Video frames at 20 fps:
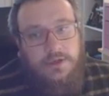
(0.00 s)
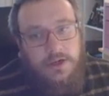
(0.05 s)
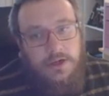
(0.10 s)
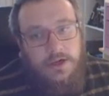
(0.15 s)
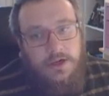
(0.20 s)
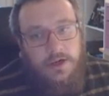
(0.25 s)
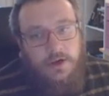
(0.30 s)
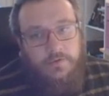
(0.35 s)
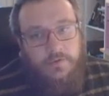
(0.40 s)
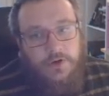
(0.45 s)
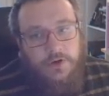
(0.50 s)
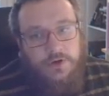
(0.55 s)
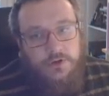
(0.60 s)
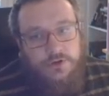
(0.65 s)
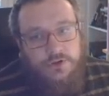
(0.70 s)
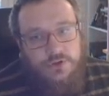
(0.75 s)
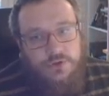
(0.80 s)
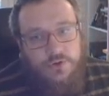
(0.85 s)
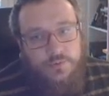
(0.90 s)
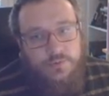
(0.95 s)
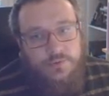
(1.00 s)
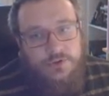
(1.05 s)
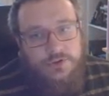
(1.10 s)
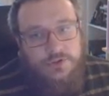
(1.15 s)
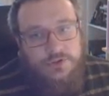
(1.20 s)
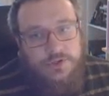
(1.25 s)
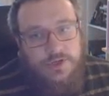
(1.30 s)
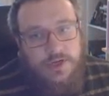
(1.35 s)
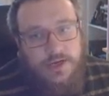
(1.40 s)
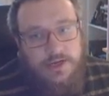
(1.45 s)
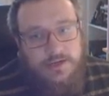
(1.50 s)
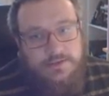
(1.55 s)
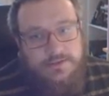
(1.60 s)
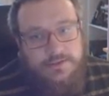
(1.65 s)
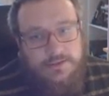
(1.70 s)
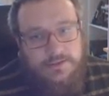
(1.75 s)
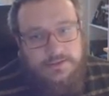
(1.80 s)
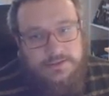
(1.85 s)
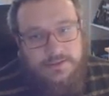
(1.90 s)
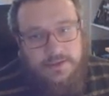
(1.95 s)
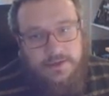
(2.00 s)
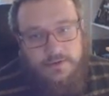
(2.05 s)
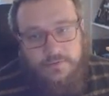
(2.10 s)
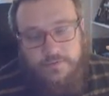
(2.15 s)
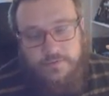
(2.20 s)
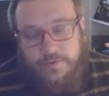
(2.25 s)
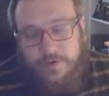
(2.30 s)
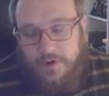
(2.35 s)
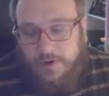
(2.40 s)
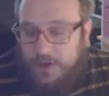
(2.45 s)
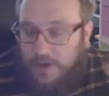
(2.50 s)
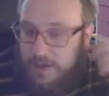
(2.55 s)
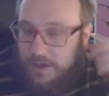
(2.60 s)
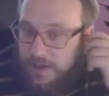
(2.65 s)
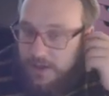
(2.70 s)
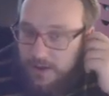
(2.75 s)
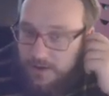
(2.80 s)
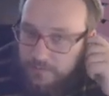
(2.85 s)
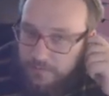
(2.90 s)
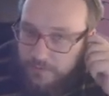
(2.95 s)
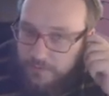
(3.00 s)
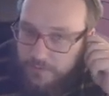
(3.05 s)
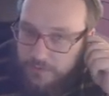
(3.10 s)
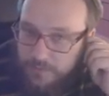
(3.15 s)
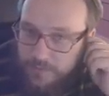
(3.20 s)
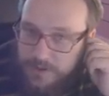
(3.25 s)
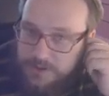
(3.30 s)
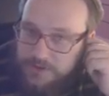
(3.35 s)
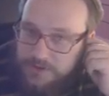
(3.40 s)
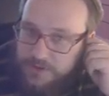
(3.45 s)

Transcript: I've only got 2 options, access and info. I can get information